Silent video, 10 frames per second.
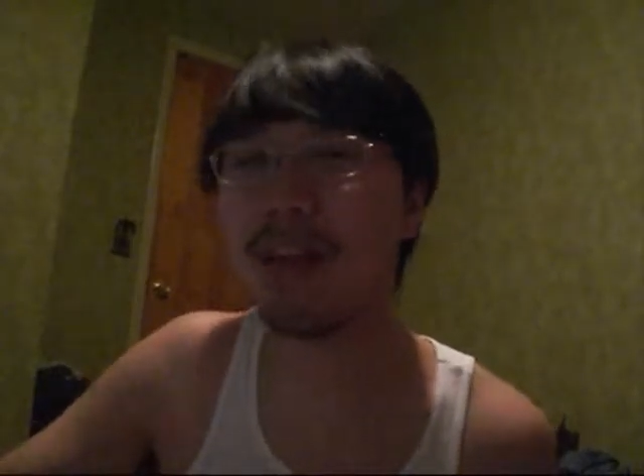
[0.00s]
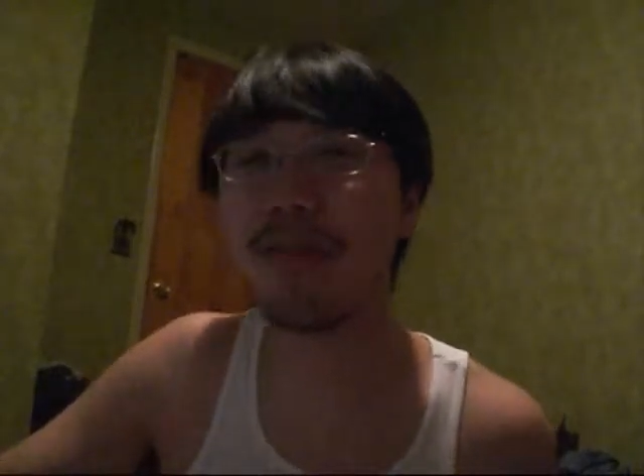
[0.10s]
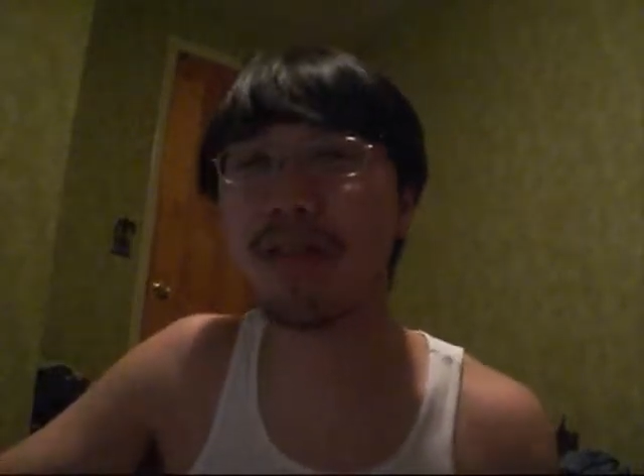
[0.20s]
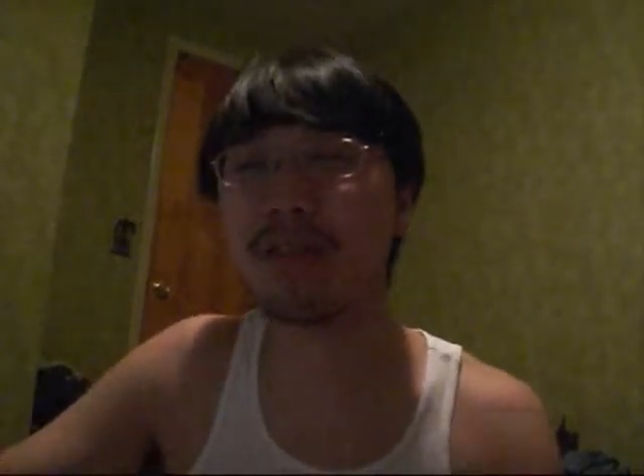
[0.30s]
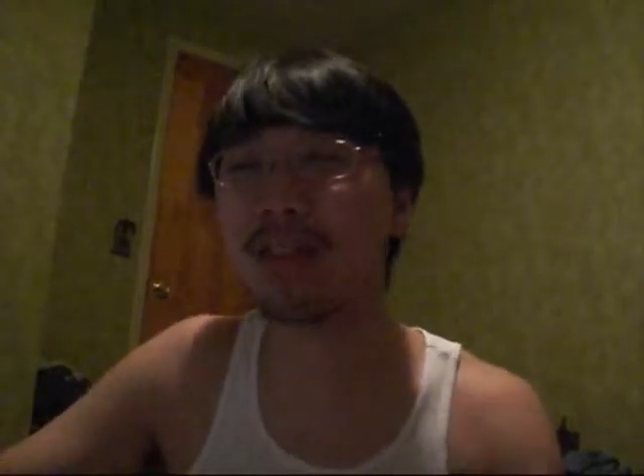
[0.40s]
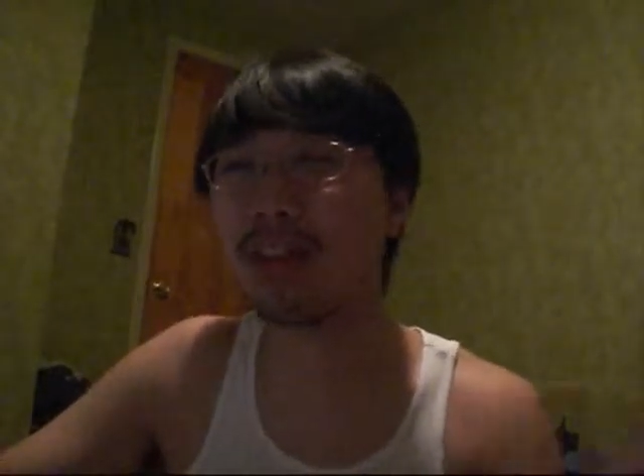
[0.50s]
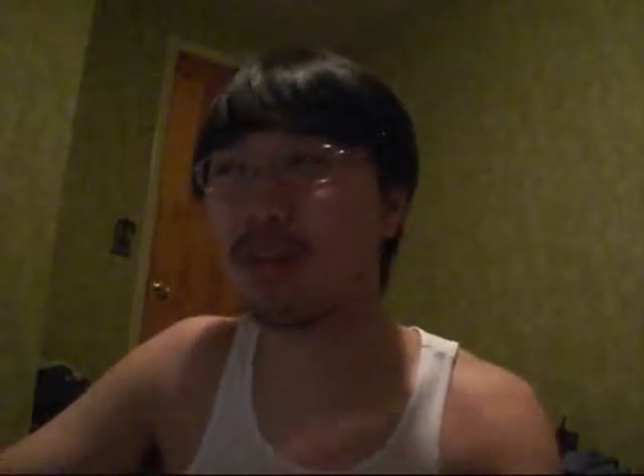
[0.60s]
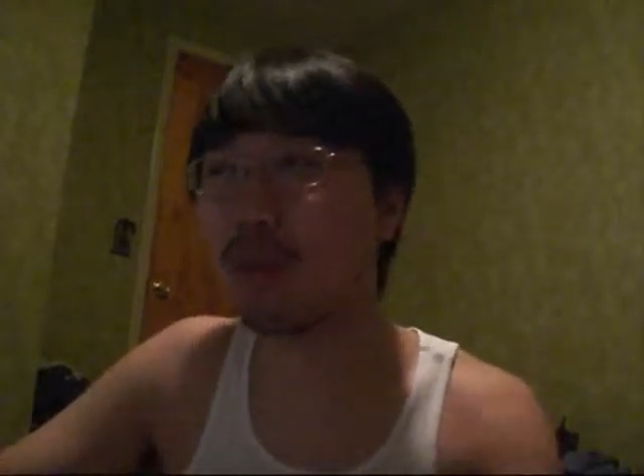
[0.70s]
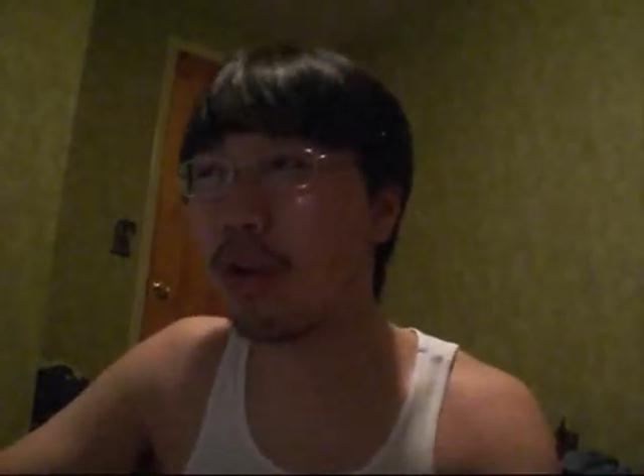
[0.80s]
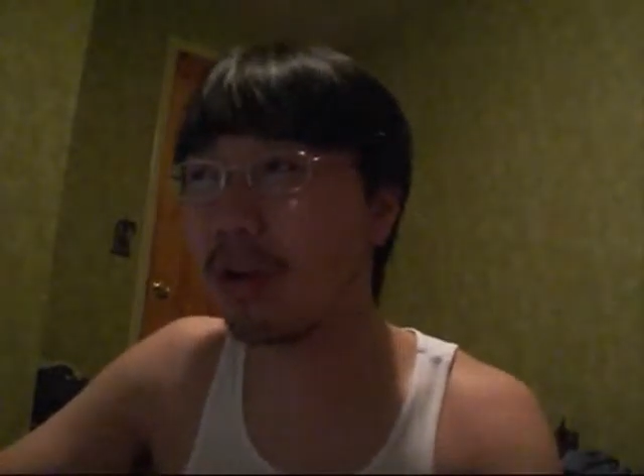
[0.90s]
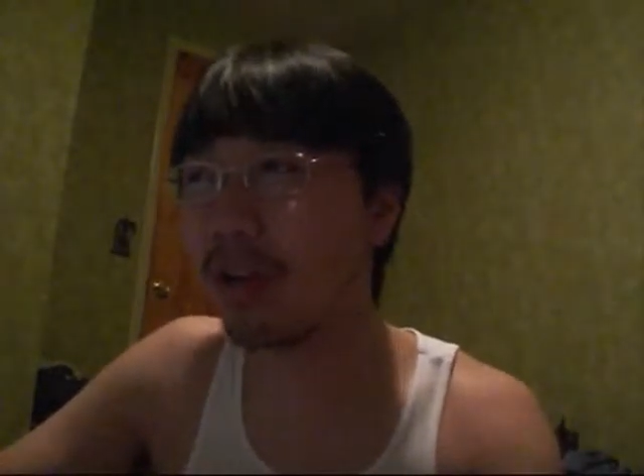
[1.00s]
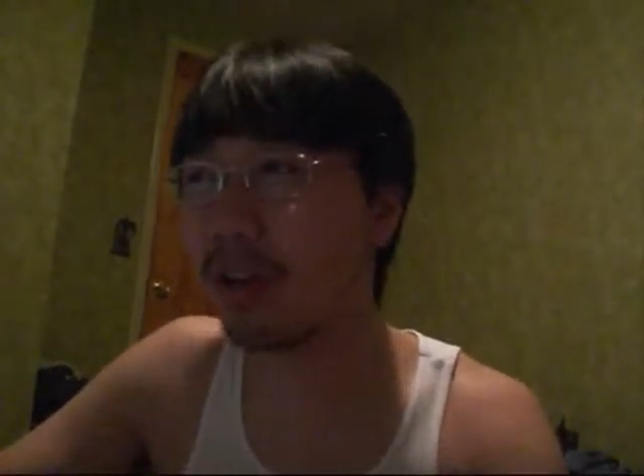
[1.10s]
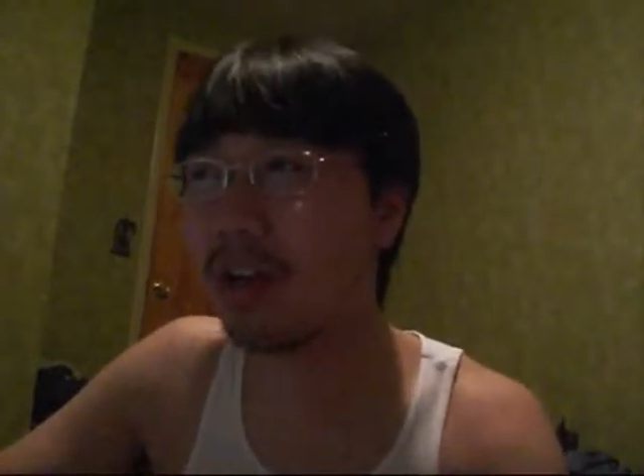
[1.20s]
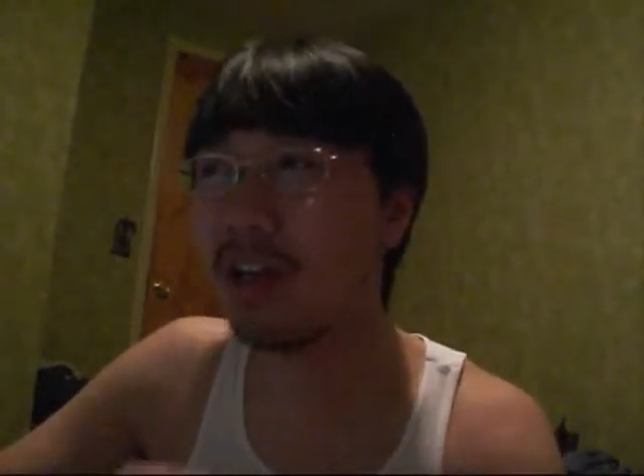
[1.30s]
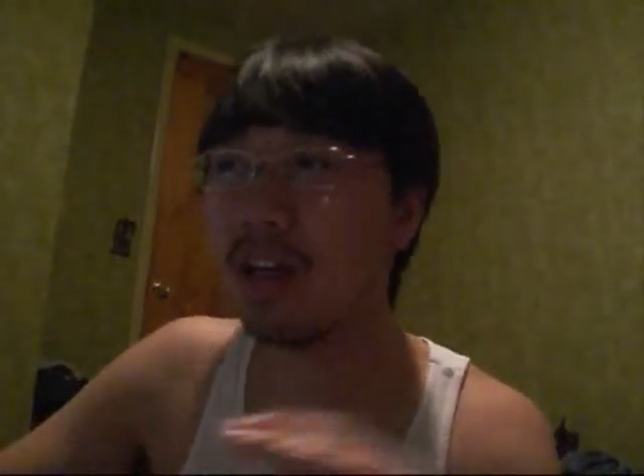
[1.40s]
And if you ever saw the
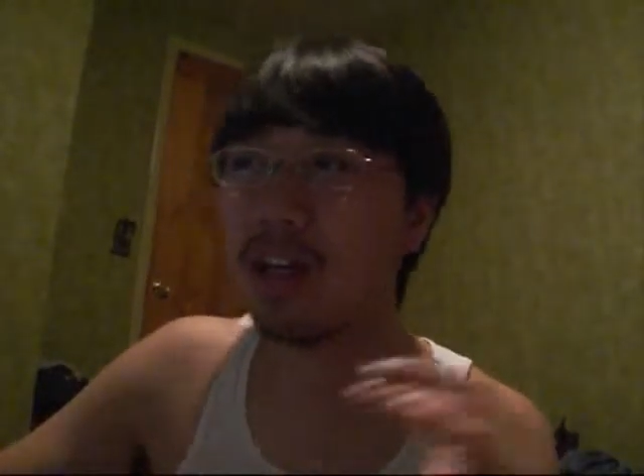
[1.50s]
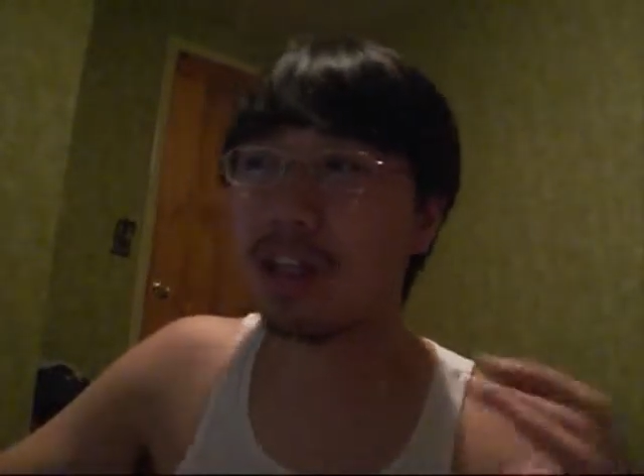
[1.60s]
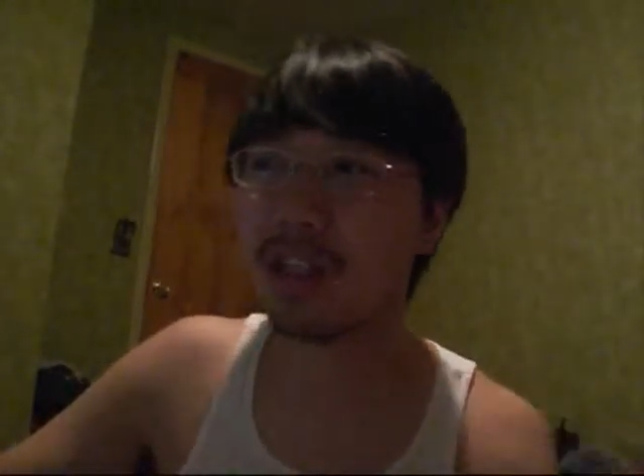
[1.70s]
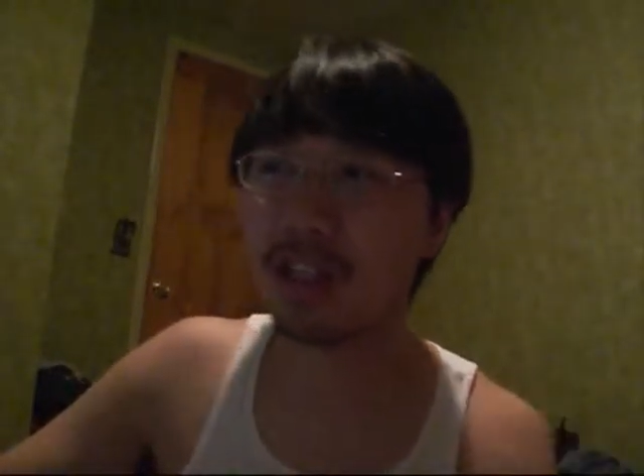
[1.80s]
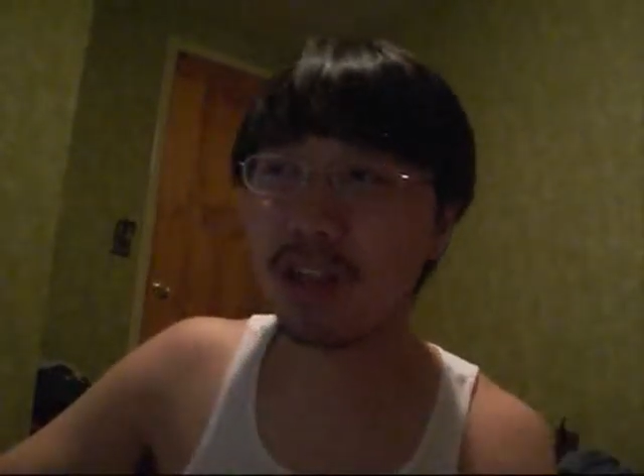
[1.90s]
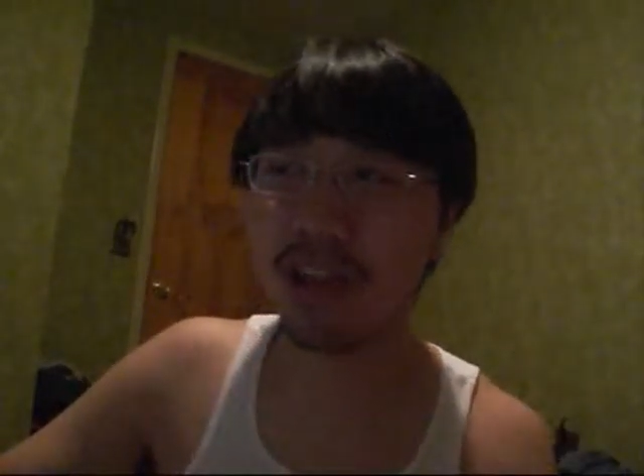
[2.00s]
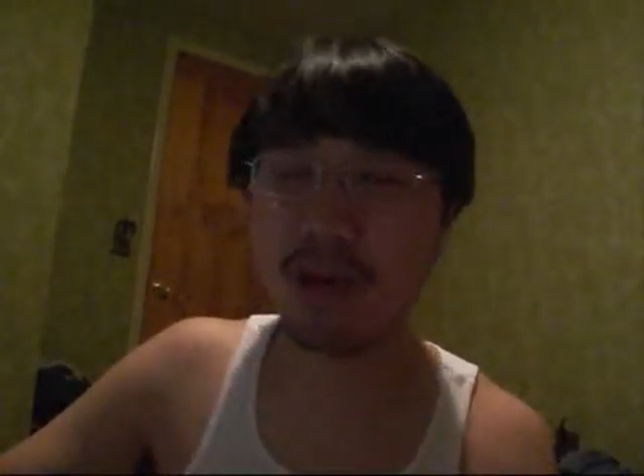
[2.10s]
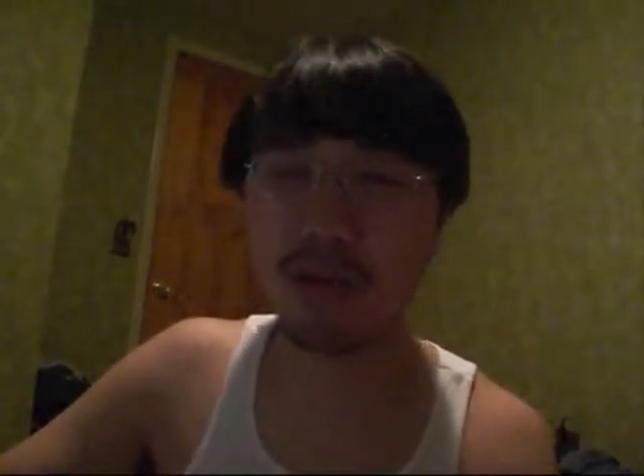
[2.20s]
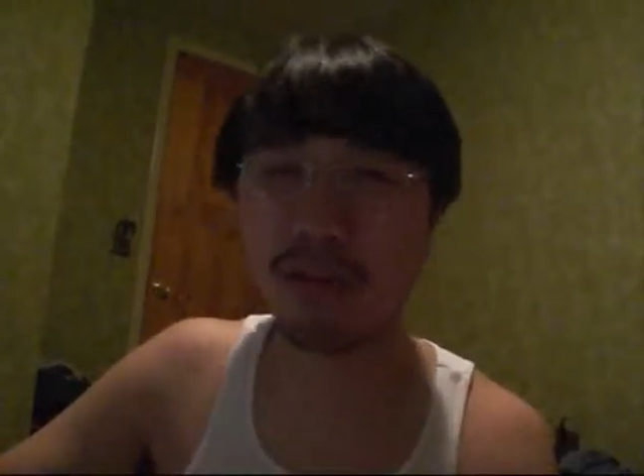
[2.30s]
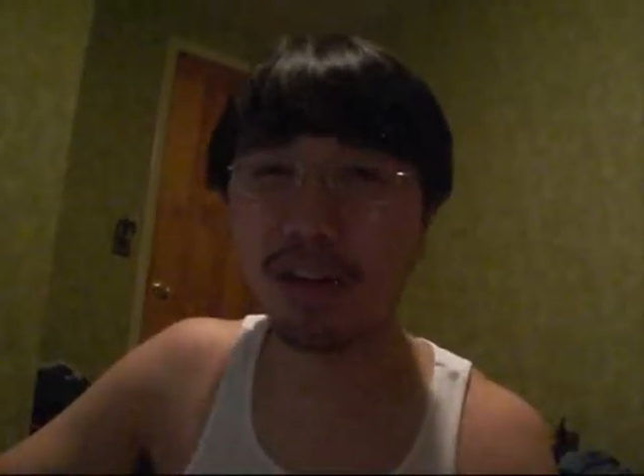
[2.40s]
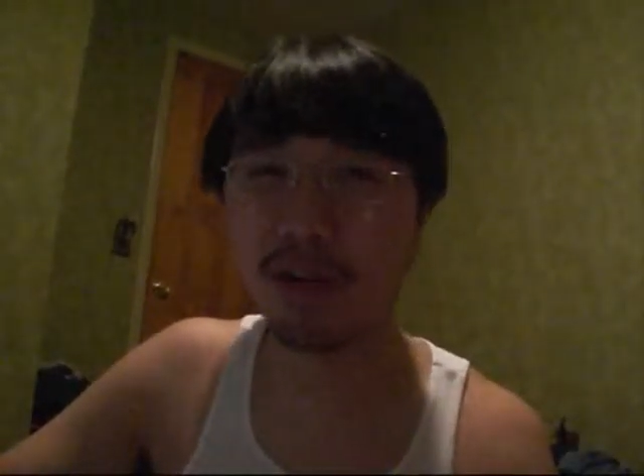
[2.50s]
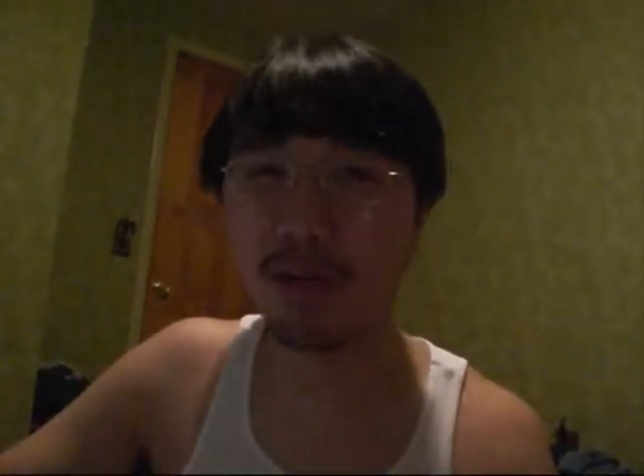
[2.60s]
spoiler, that movie